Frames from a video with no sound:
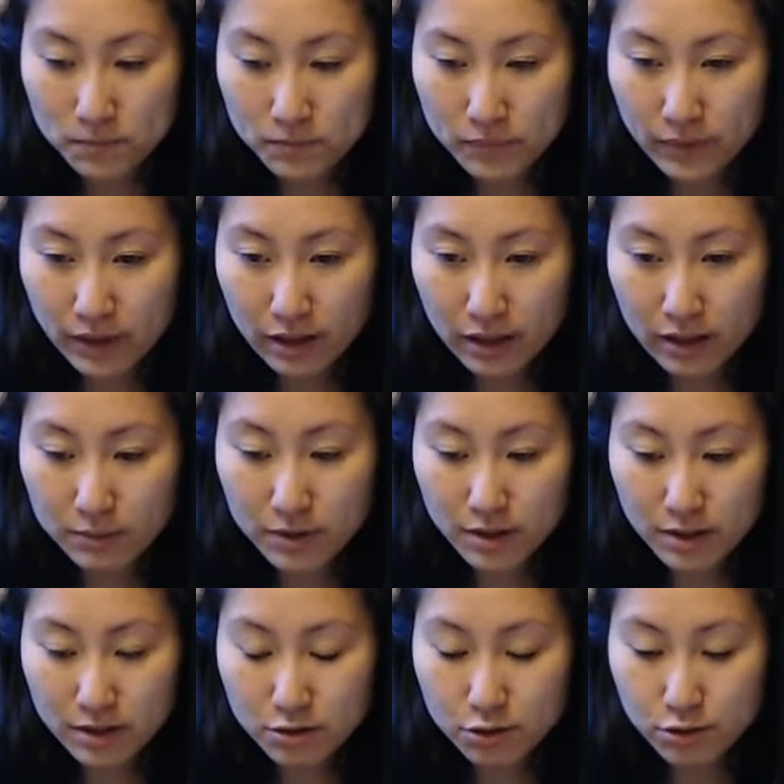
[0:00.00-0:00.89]
I'm going to
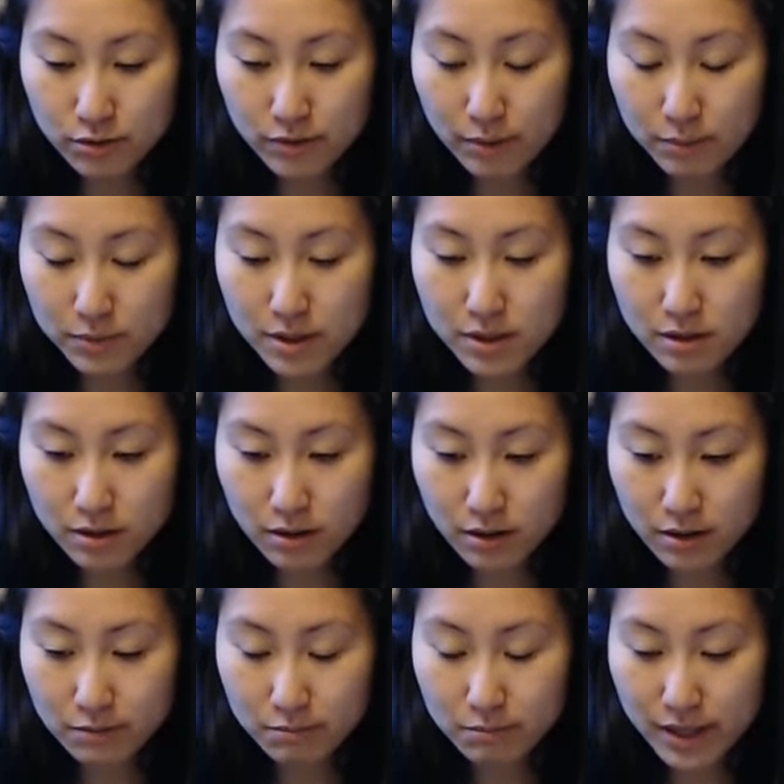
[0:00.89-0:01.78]
get 2 of the
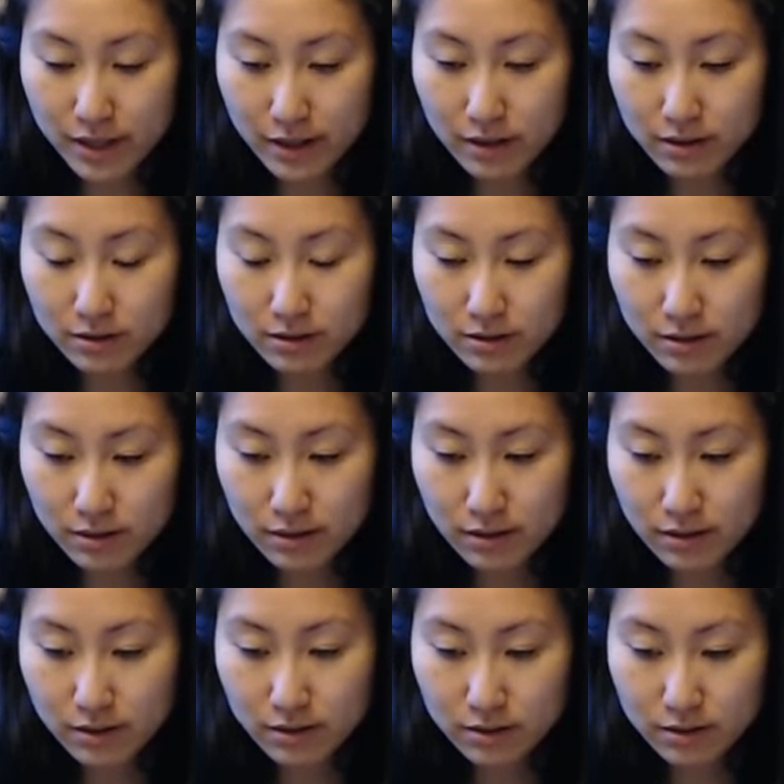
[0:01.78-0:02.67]
Minicon packs,
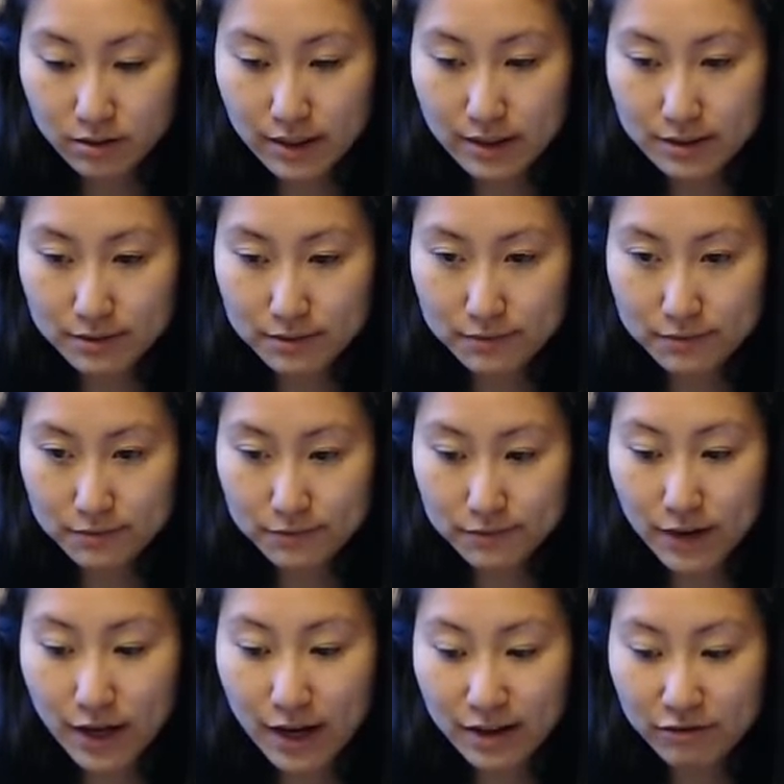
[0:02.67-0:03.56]
so that's
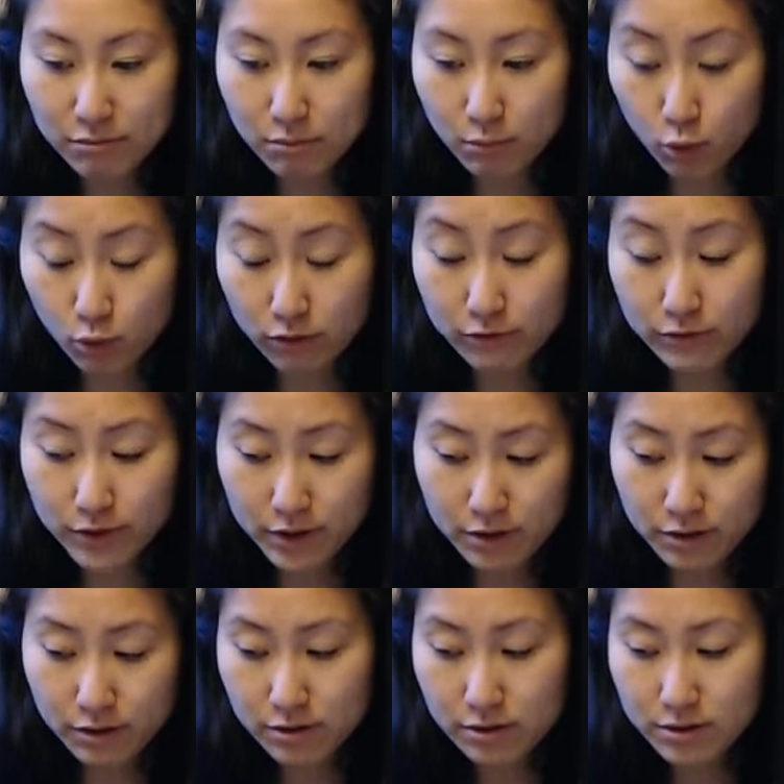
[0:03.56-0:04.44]
5 more
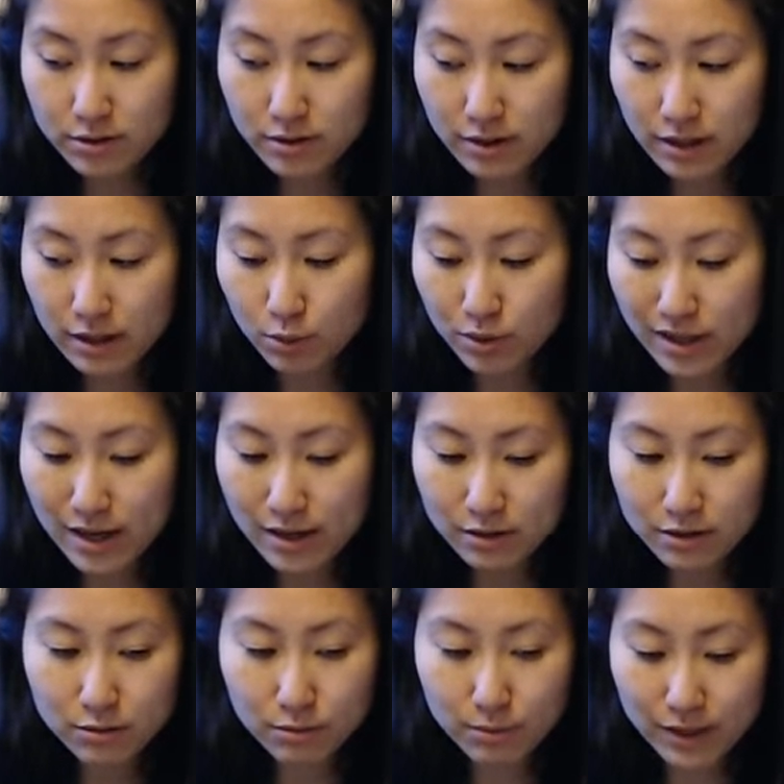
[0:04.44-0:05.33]
figures that I would add to
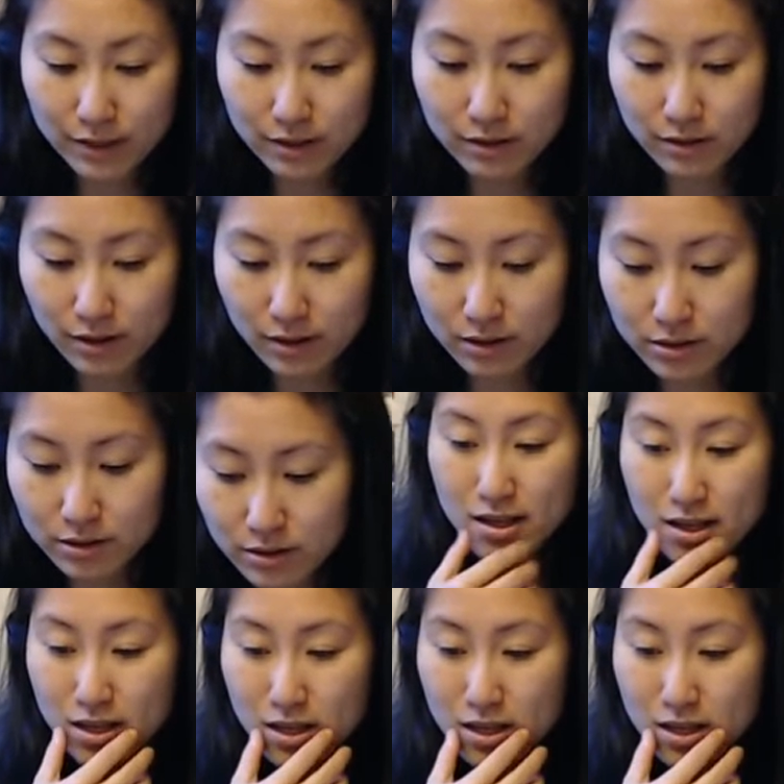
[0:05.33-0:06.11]
my collection.